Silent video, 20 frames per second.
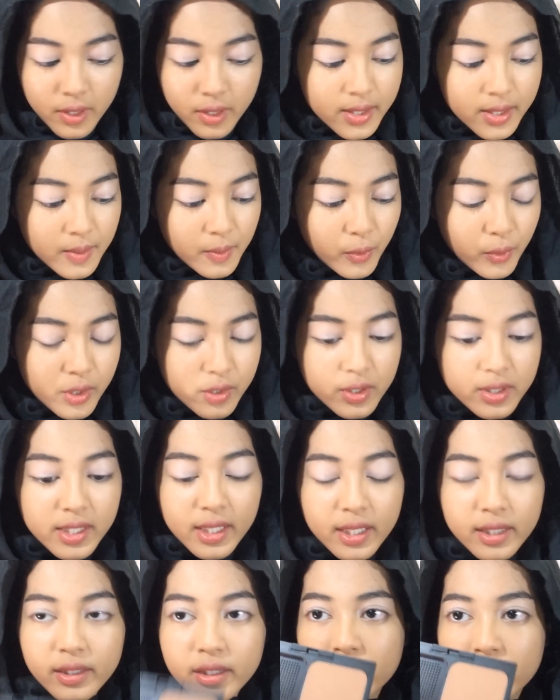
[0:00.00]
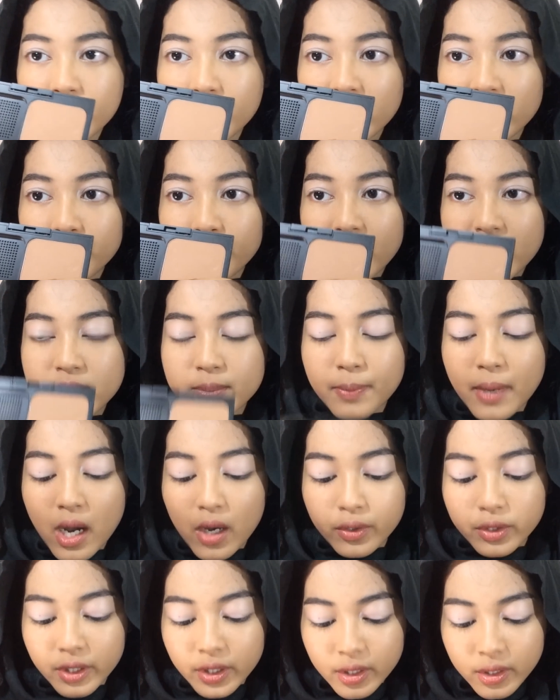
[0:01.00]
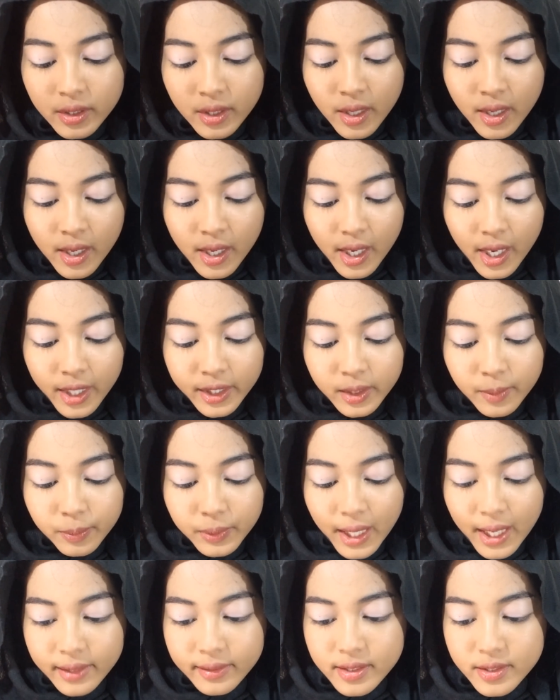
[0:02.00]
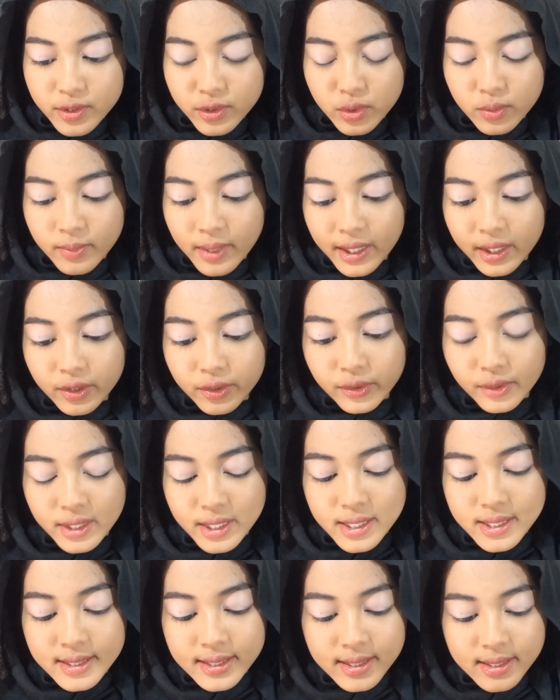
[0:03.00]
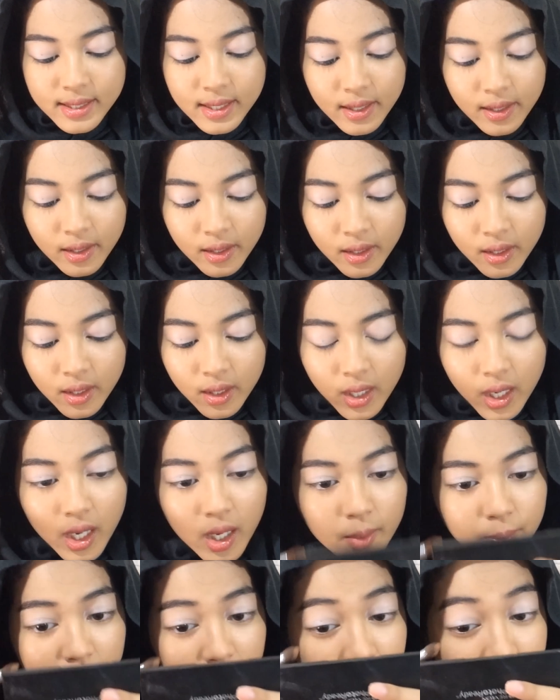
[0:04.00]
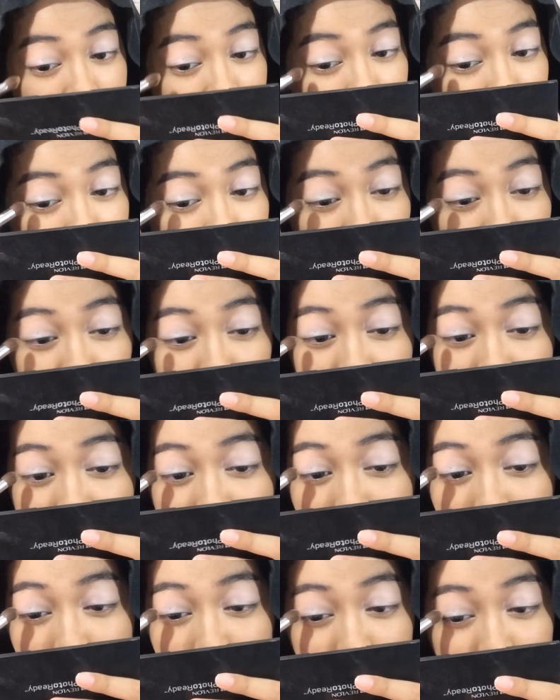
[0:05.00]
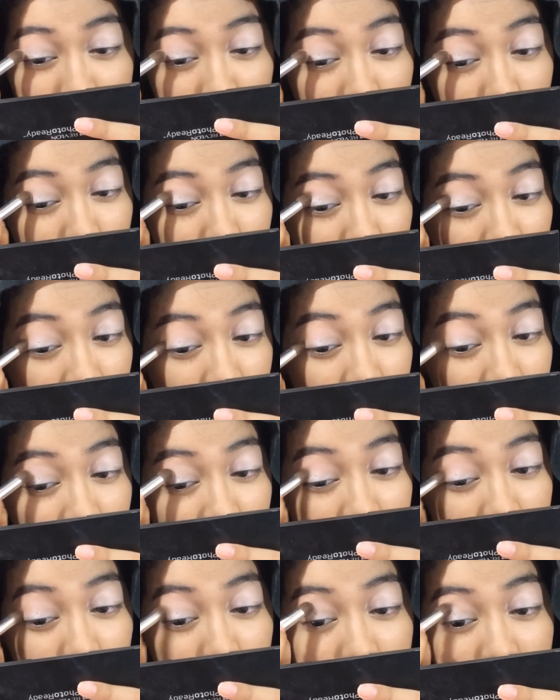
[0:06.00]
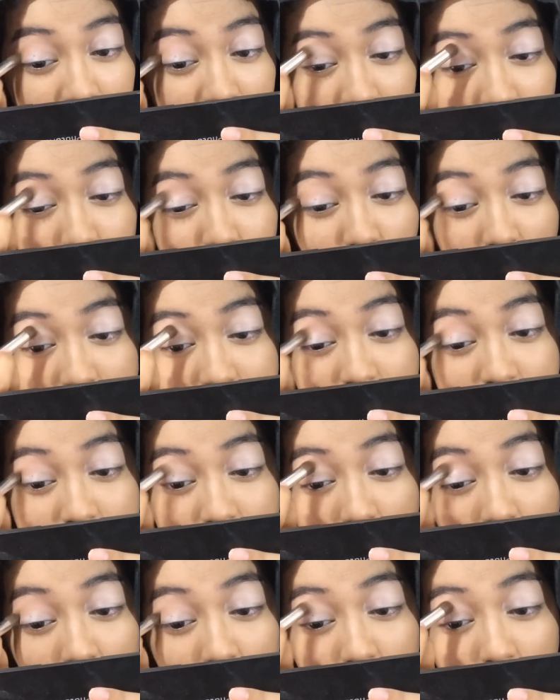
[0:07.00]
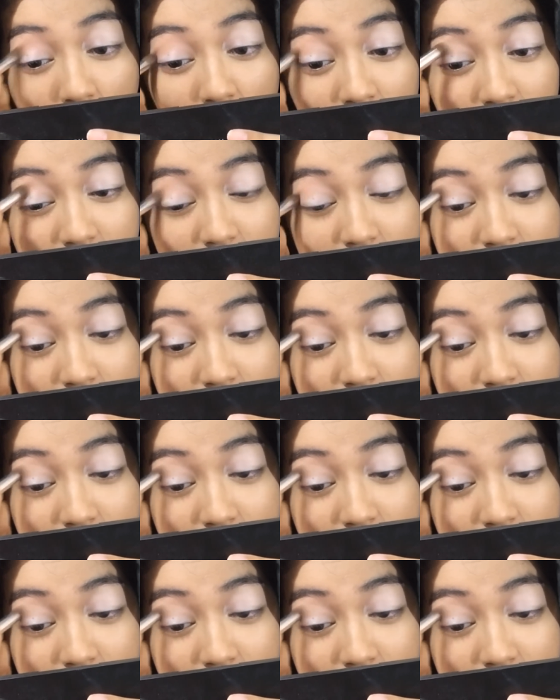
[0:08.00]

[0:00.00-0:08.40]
First, I'm going to take a little bit of pressed powder and apply this to my crease because this is going to make the blending process a lot